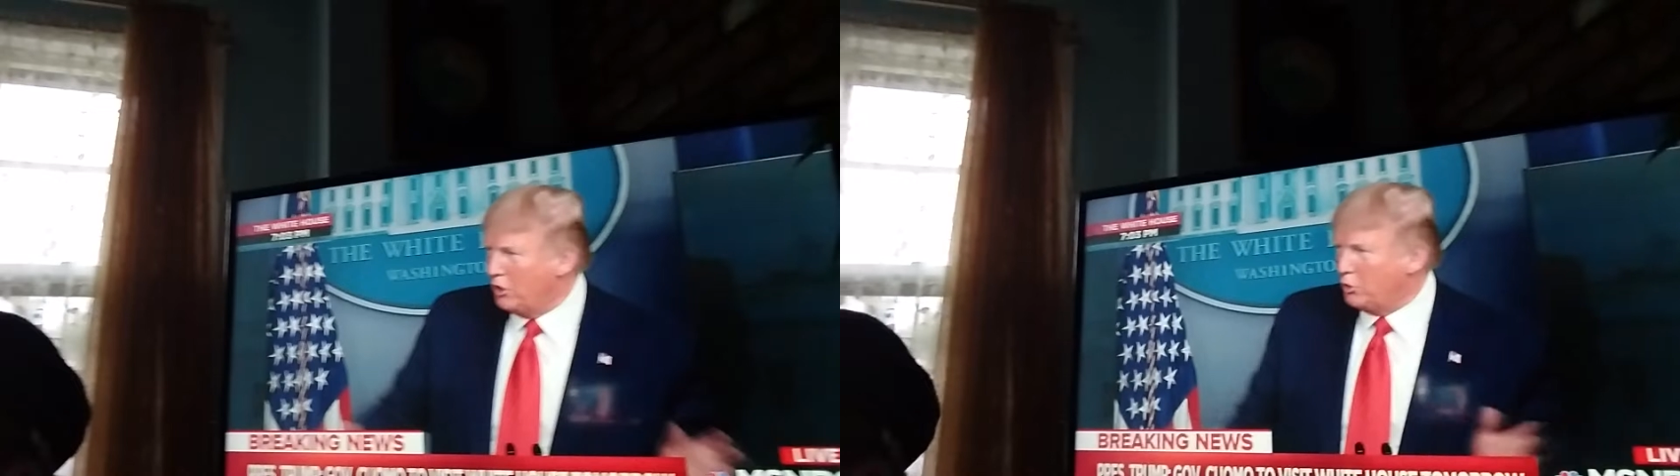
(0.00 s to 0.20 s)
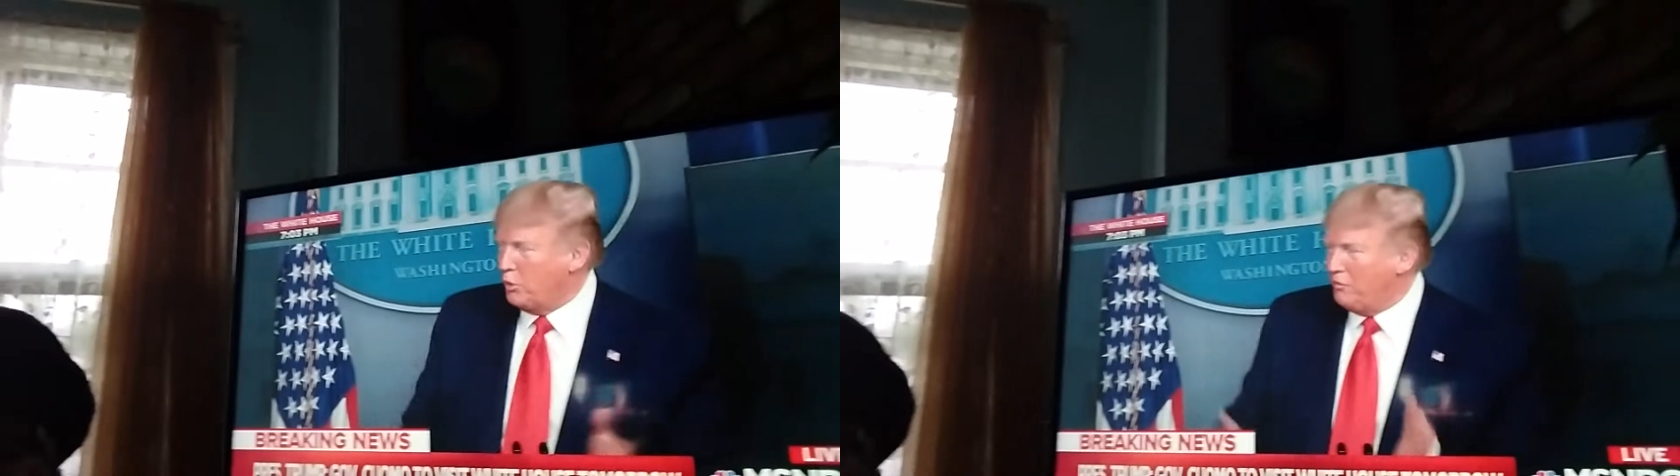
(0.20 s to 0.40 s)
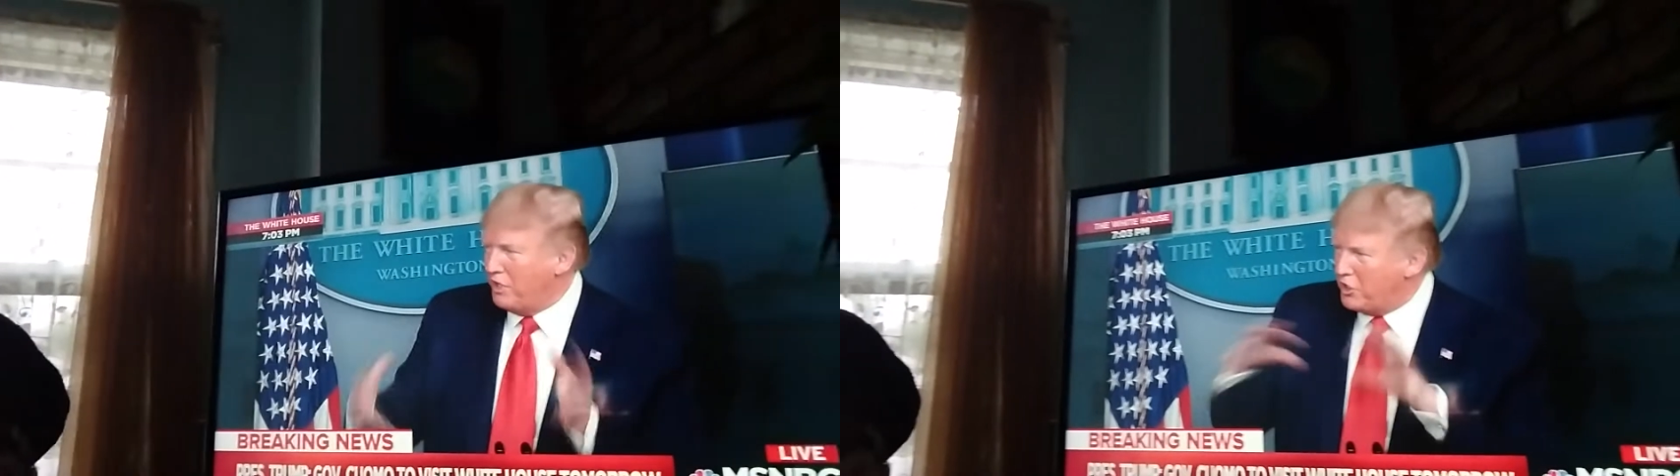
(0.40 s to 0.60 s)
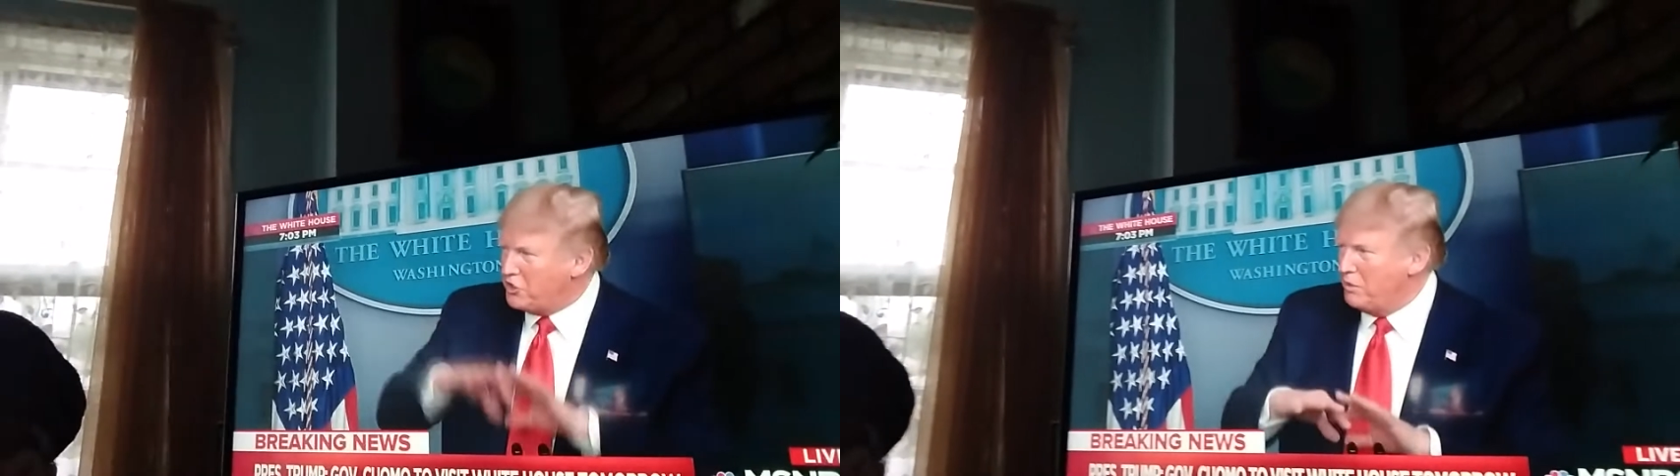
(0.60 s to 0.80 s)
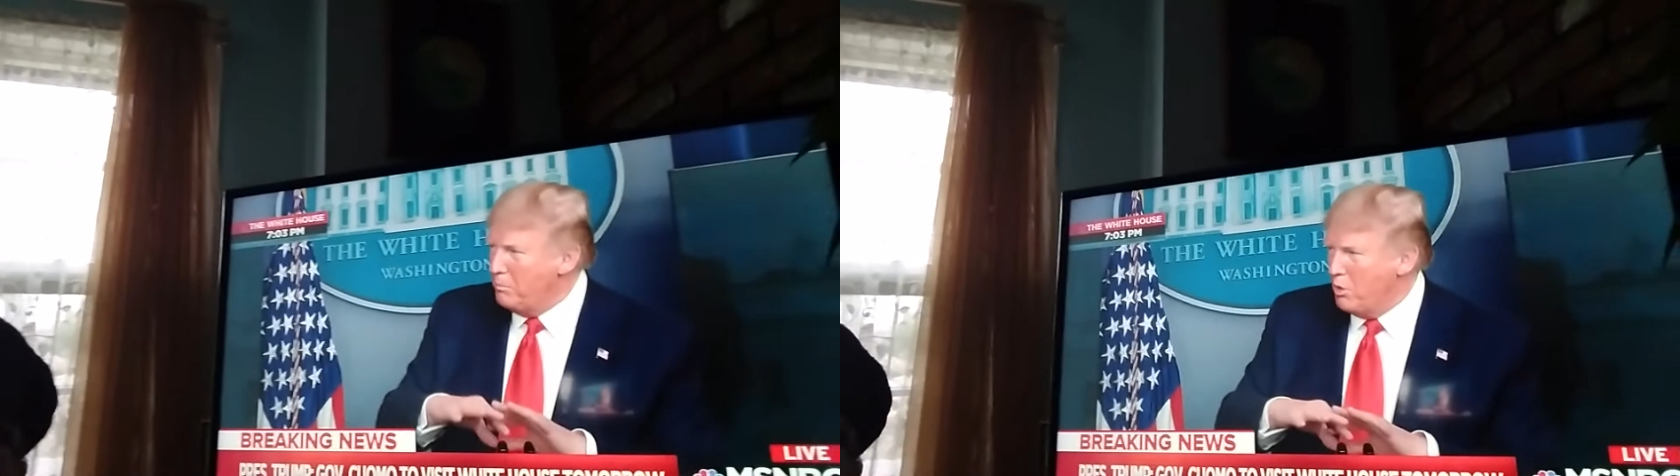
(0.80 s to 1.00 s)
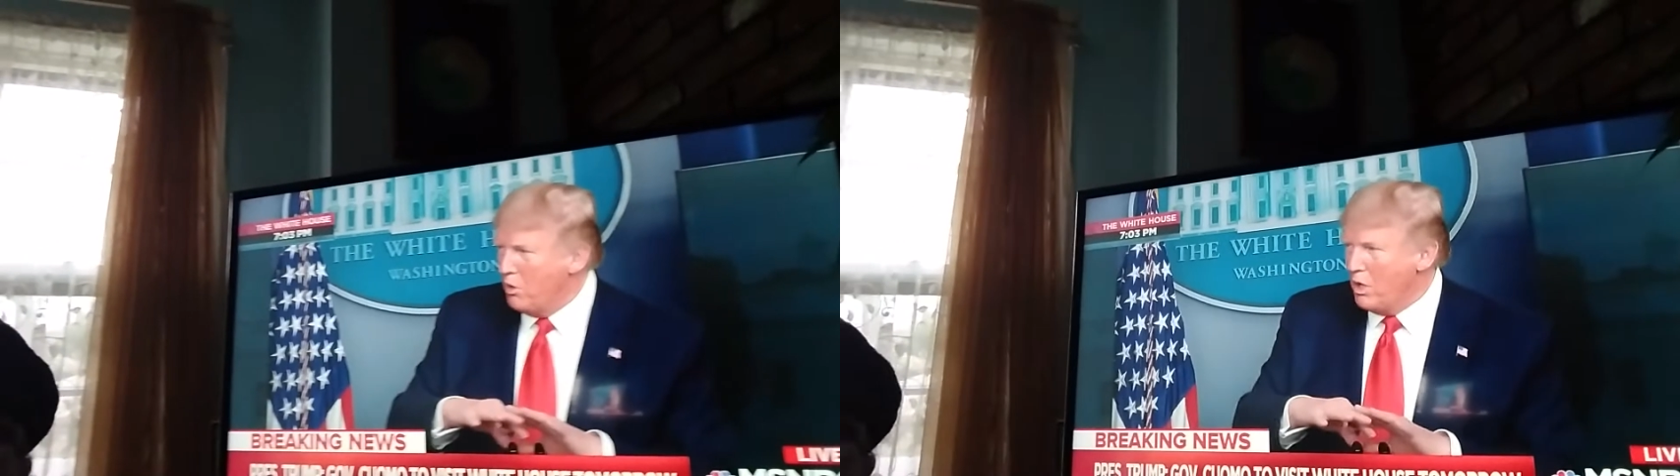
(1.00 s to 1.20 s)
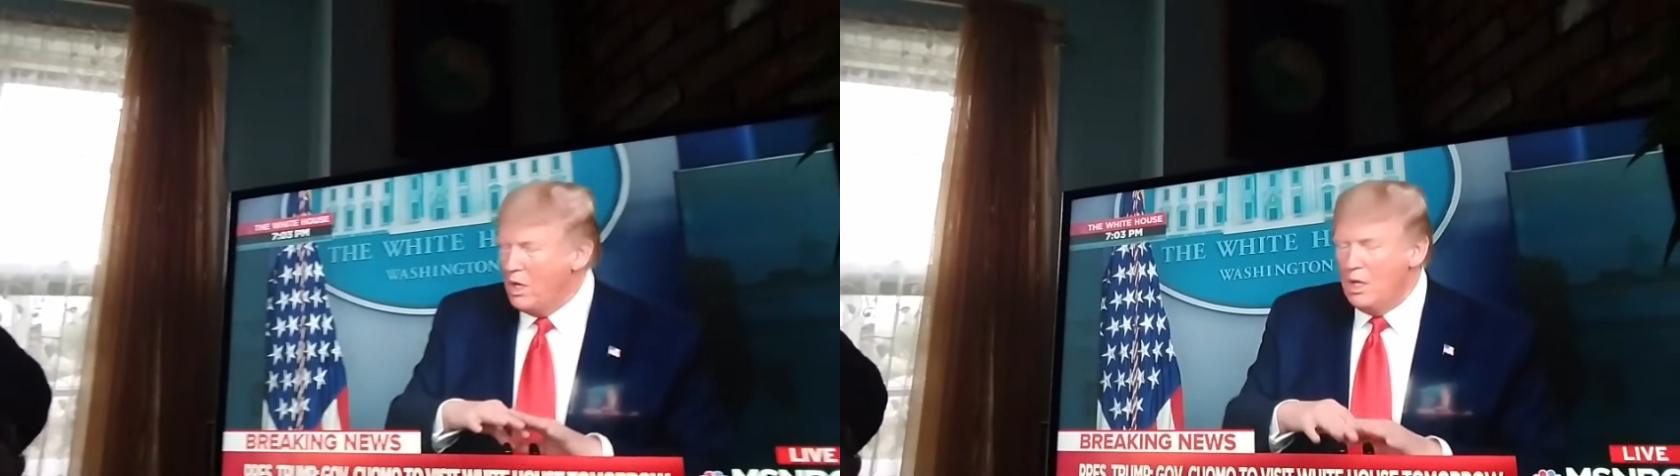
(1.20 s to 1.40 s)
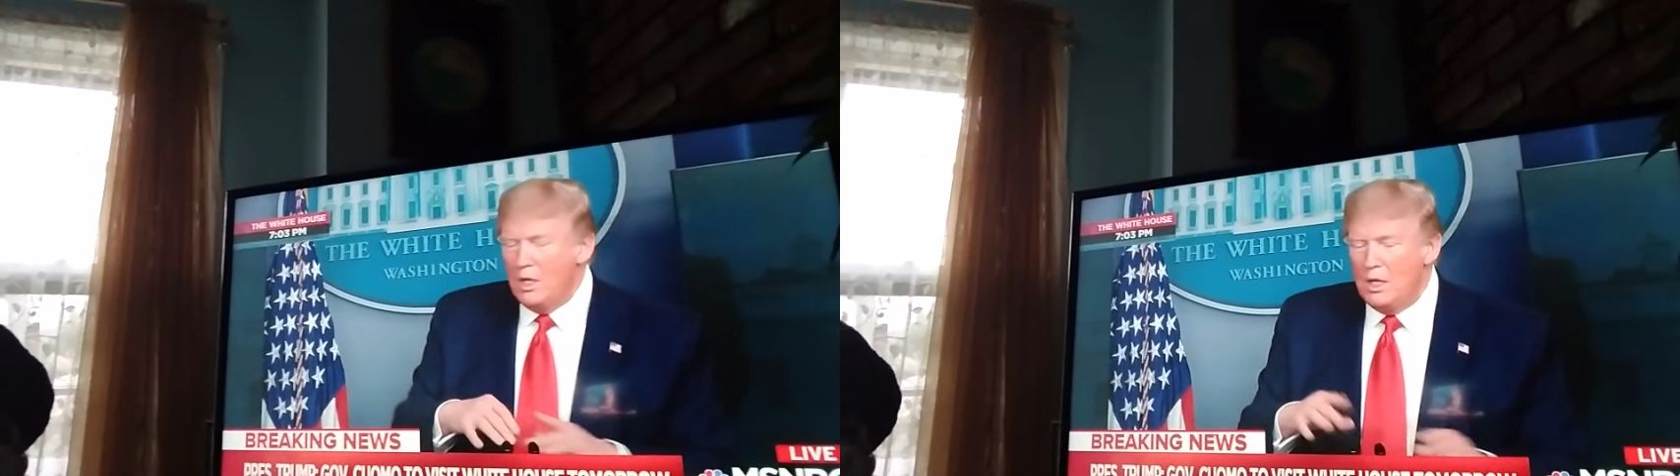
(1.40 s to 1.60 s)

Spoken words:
world, we've tested more.